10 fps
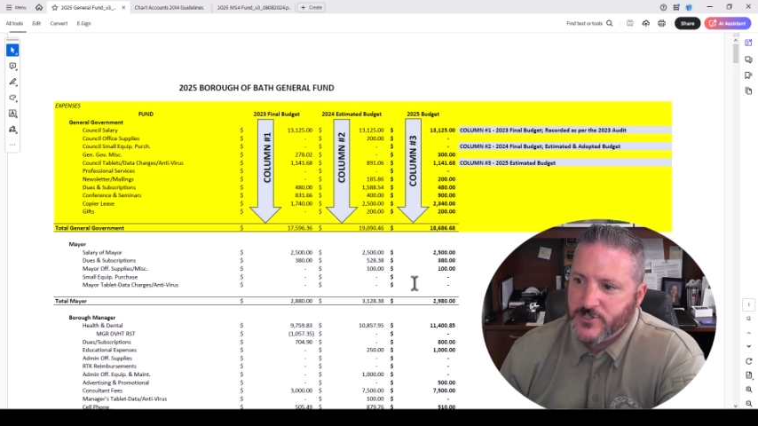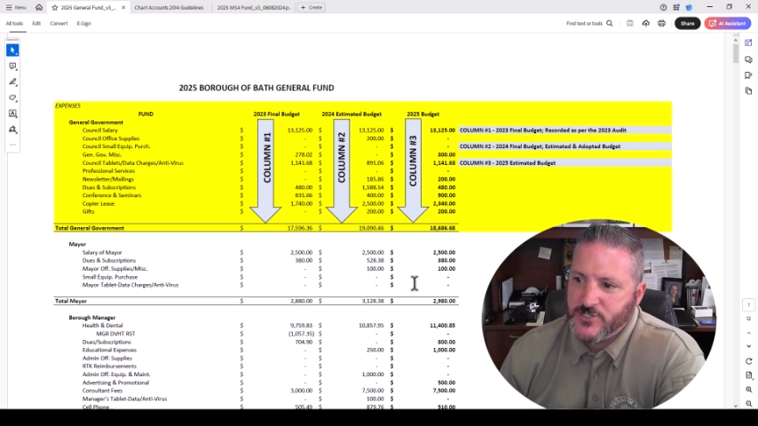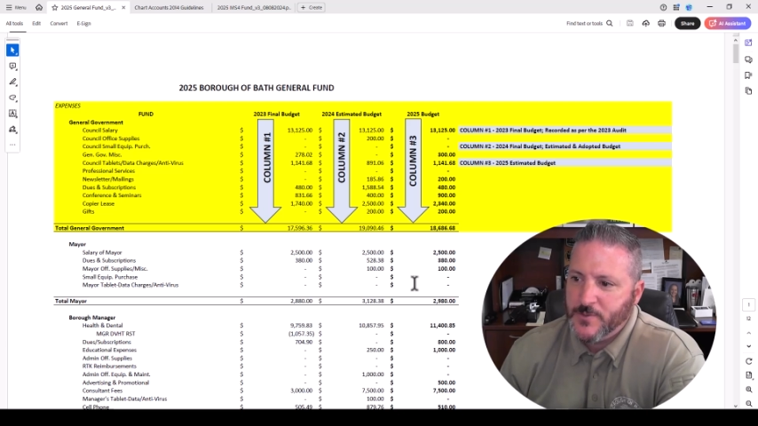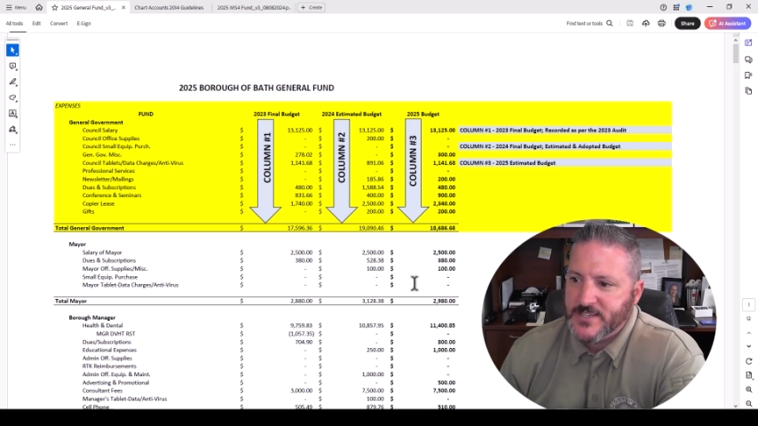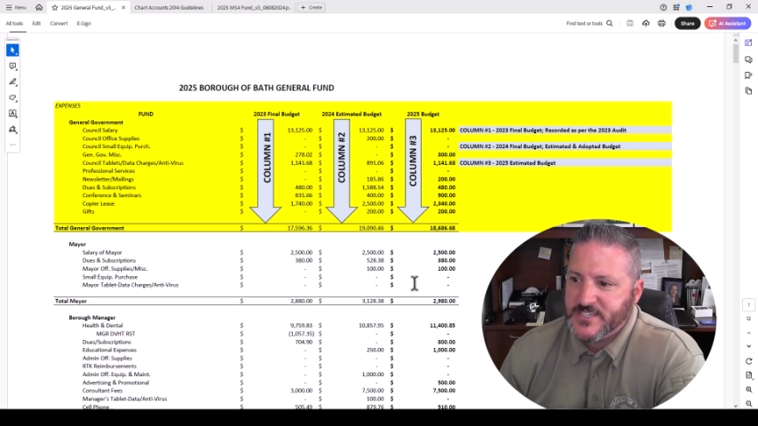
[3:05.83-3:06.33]
which
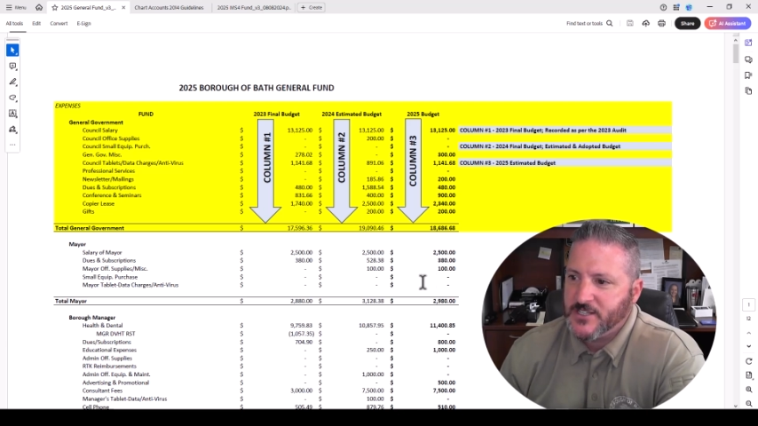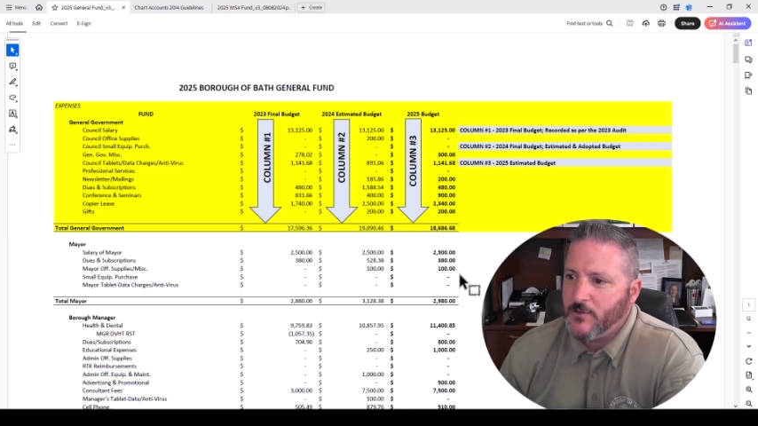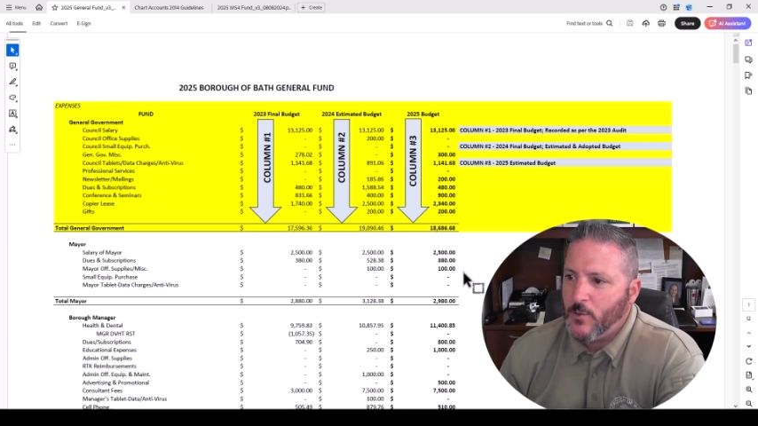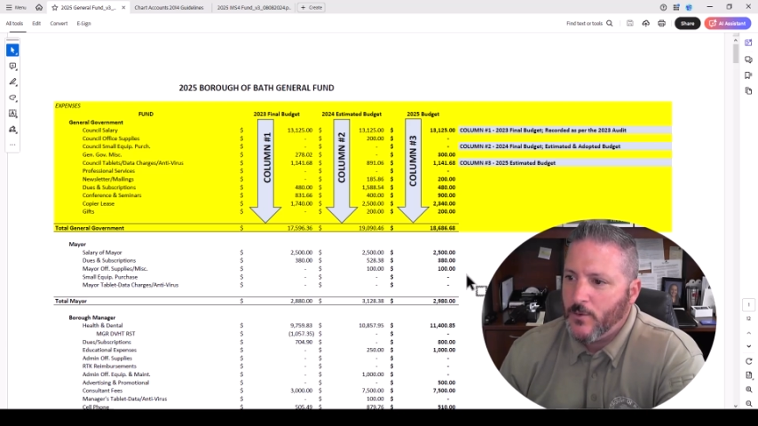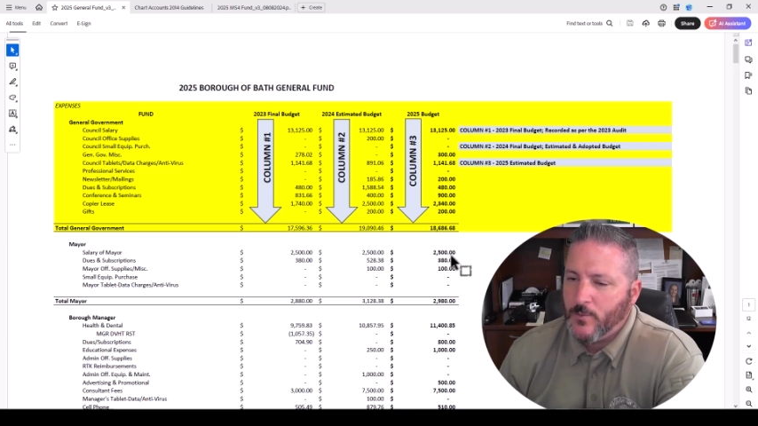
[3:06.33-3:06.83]
is
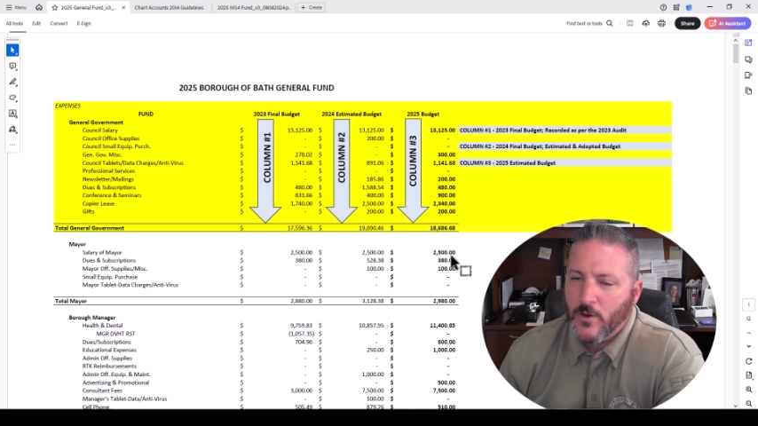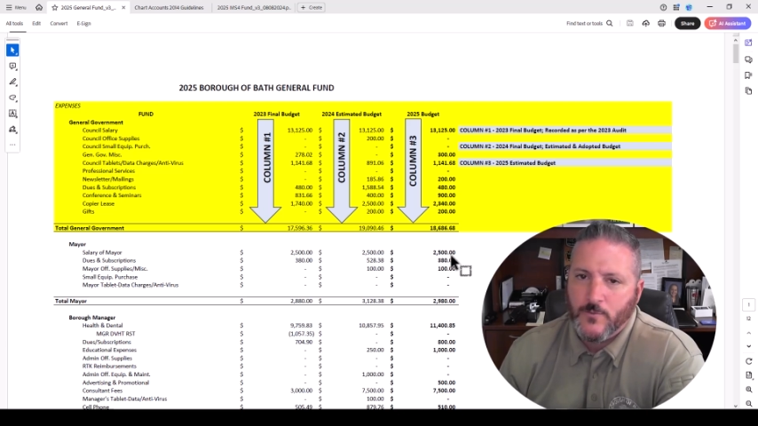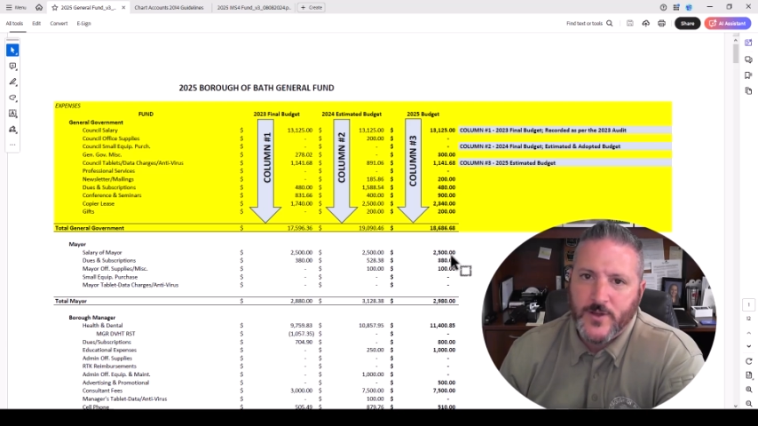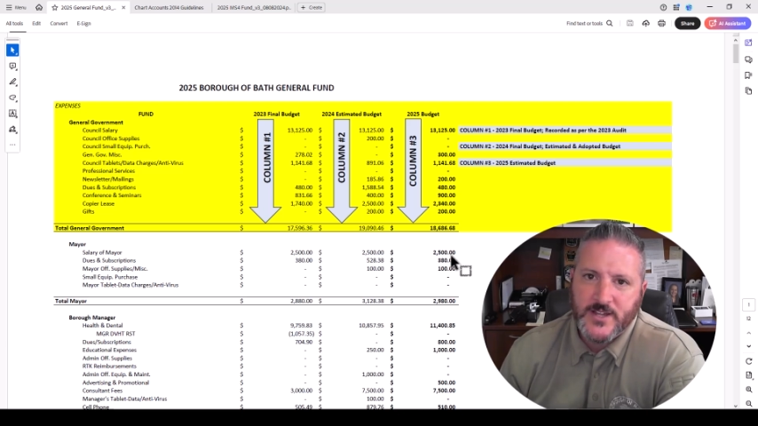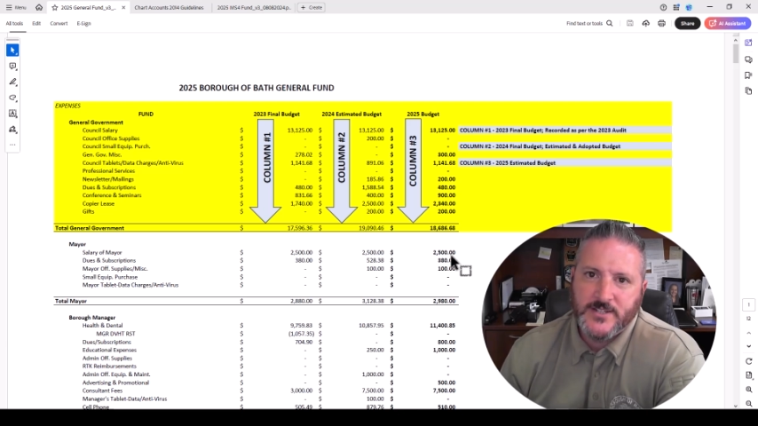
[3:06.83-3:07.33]
basically what we